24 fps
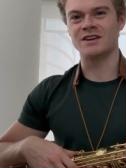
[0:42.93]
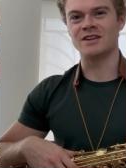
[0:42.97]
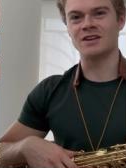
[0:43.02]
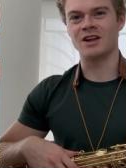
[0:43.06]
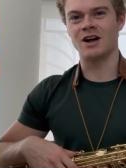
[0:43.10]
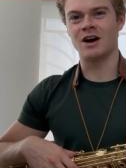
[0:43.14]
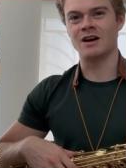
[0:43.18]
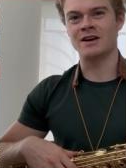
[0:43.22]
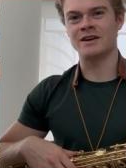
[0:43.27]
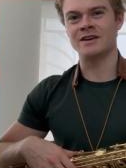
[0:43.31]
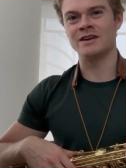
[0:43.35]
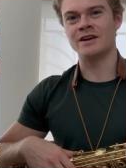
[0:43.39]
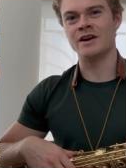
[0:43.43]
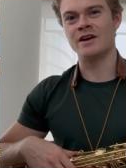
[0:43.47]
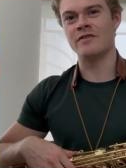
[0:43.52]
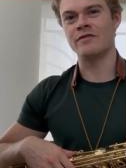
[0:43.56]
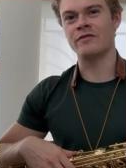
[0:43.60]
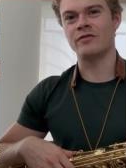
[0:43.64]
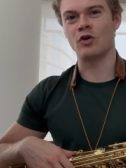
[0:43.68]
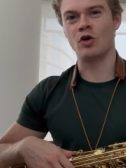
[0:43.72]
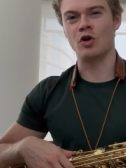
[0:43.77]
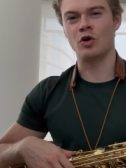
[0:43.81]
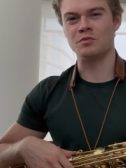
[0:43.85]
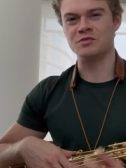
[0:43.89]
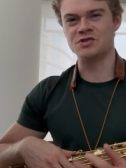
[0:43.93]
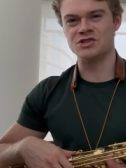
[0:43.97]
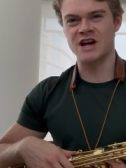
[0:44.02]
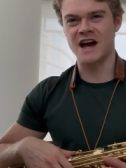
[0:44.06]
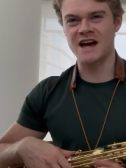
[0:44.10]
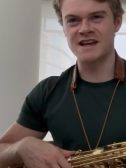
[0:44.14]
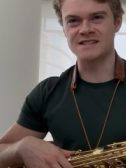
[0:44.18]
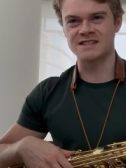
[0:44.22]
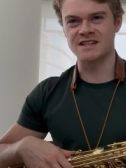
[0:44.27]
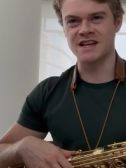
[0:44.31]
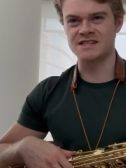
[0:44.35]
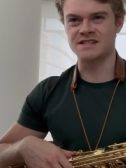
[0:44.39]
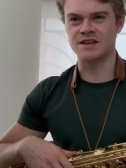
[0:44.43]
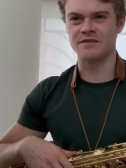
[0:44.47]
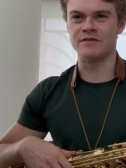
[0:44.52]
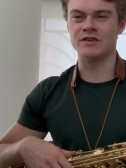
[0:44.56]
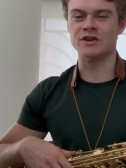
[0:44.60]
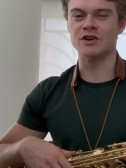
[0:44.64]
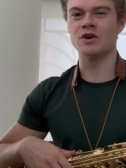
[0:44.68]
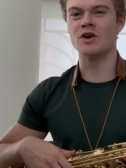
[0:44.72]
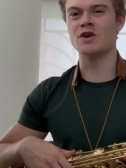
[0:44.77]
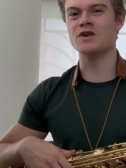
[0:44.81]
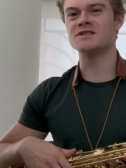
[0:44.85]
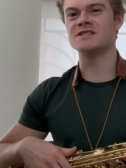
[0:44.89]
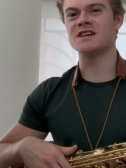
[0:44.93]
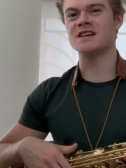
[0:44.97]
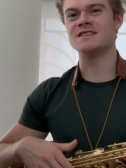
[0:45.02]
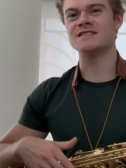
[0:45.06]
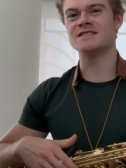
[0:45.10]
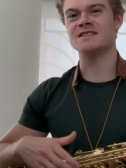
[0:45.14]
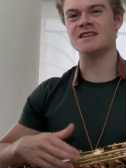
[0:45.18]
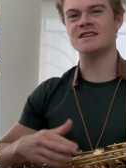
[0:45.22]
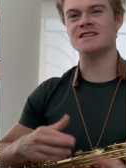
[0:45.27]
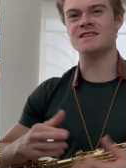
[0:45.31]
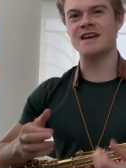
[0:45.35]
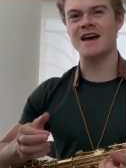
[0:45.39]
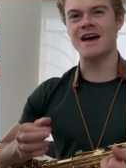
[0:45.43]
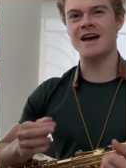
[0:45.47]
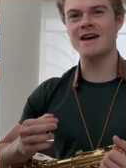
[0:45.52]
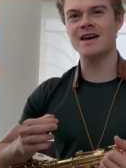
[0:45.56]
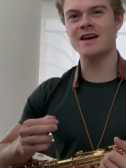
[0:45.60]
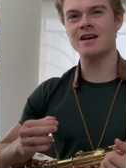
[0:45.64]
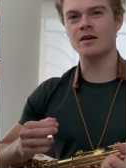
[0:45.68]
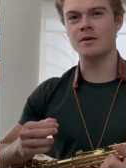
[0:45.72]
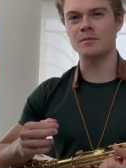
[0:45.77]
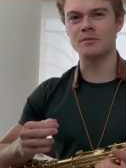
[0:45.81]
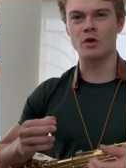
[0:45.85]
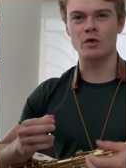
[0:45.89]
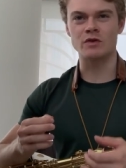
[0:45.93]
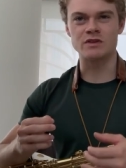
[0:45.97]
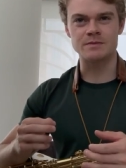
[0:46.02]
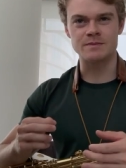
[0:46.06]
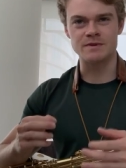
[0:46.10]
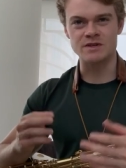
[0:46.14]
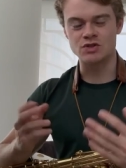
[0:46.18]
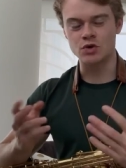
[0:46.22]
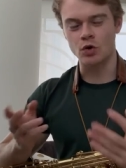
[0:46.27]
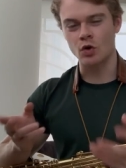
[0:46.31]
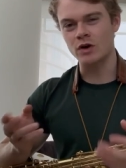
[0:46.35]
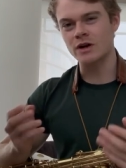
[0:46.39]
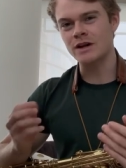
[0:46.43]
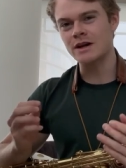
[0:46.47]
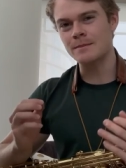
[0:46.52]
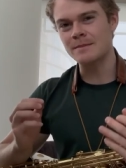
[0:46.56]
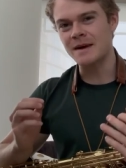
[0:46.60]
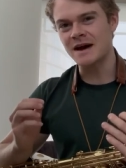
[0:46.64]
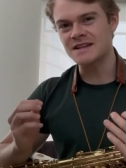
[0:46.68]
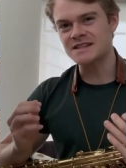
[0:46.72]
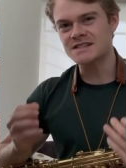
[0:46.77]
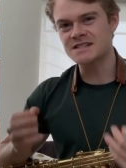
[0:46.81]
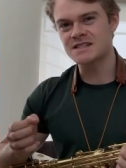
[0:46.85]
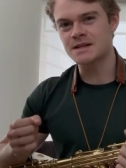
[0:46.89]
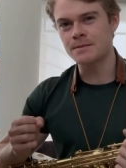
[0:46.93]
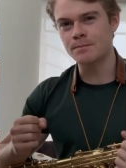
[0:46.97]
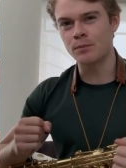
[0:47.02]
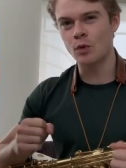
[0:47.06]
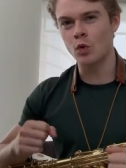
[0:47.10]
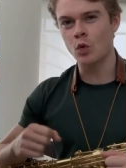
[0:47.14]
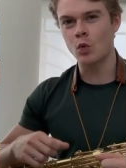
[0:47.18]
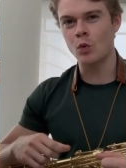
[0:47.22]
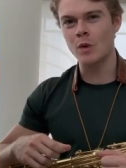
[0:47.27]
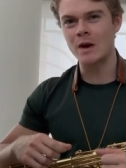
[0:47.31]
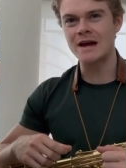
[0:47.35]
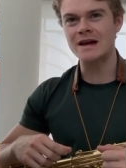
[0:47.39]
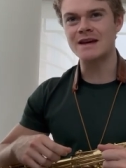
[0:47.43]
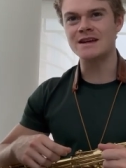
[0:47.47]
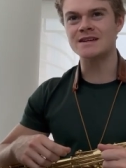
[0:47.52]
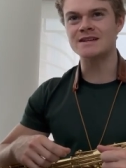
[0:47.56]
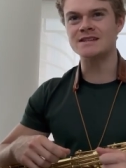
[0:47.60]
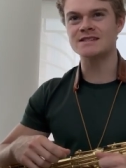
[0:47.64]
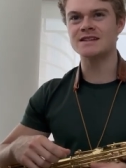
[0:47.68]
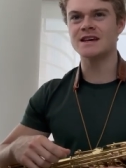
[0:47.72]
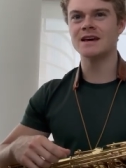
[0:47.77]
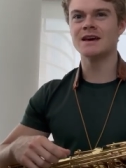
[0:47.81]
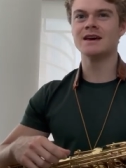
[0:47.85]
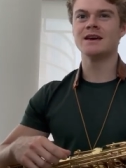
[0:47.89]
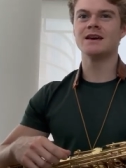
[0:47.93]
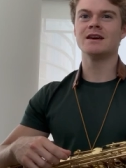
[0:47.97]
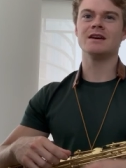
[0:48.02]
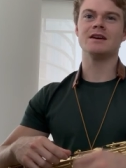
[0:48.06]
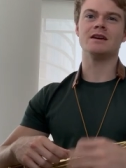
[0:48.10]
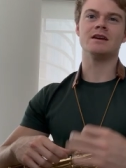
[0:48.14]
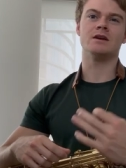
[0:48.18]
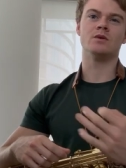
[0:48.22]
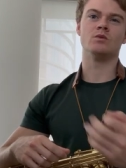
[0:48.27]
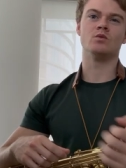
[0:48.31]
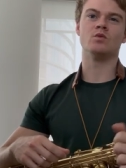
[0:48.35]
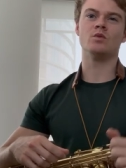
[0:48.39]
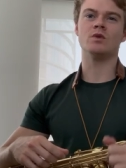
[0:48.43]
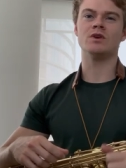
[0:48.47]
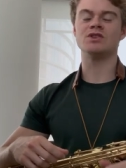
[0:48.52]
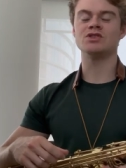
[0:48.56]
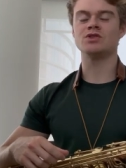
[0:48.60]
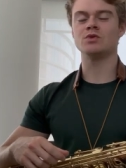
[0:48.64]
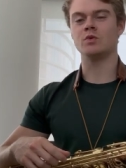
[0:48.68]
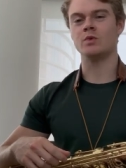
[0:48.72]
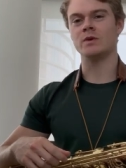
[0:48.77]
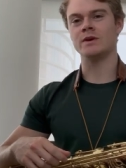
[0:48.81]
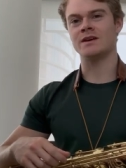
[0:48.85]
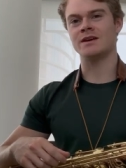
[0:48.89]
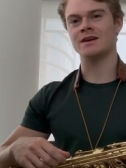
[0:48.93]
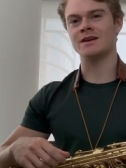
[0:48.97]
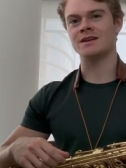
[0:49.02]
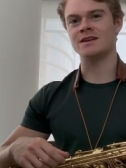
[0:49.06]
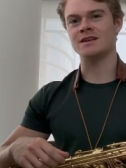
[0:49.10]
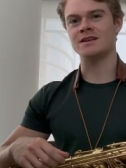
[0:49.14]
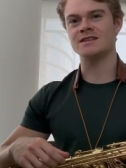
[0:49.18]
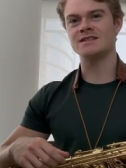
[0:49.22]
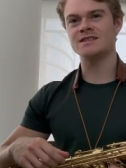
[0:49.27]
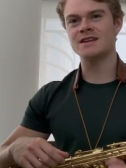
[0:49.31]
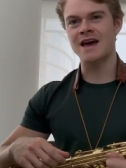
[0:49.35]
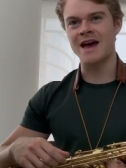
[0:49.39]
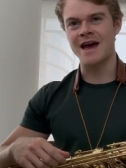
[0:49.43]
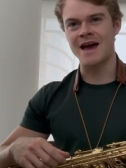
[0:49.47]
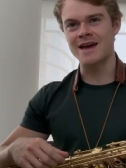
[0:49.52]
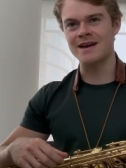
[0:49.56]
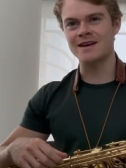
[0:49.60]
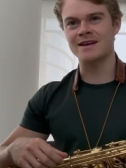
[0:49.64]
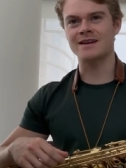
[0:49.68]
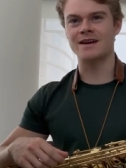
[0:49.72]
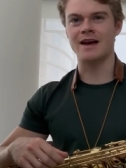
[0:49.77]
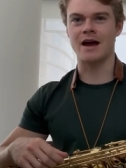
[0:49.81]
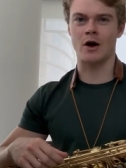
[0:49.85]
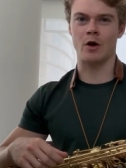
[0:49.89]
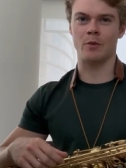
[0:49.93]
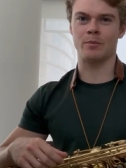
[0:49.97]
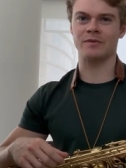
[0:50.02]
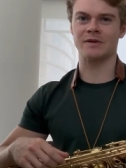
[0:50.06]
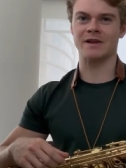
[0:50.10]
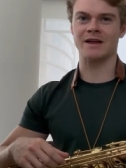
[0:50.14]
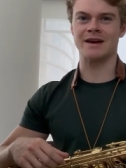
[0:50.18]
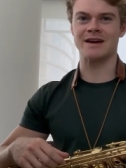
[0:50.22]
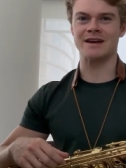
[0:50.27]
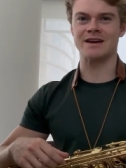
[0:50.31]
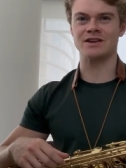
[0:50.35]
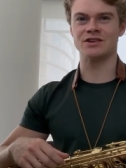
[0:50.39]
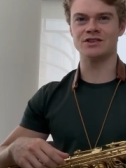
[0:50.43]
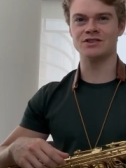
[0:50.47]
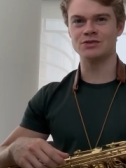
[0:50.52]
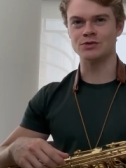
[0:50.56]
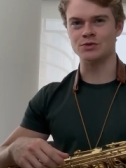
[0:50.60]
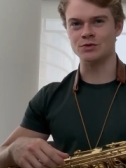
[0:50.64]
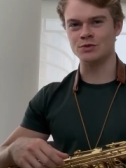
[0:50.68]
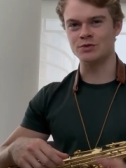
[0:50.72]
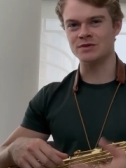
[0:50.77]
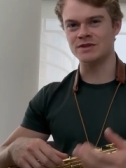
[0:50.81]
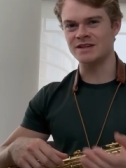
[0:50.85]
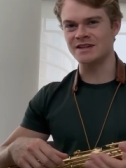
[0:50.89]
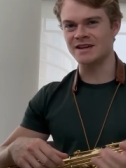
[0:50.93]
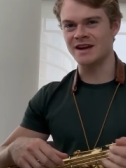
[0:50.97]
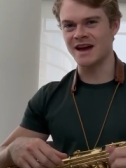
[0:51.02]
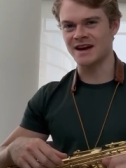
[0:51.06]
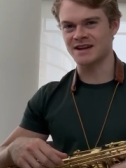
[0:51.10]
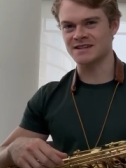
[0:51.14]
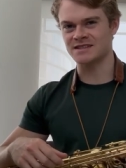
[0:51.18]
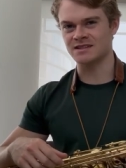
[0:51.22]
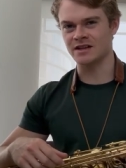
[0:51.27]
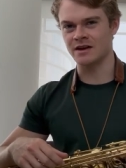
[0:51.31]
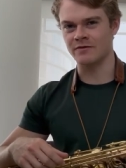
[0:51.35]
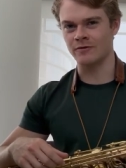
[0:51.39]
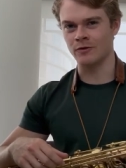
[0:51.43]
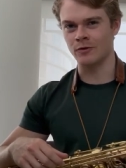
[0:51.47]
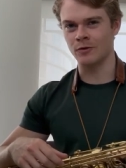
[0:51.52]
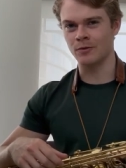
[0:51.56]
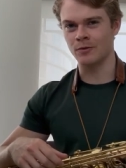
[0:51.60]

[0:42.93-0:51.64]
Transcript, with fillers: Clark here from Jazz Lesson Videos and today I'm going to be talking about simple ways in which we can take our playing to the next level.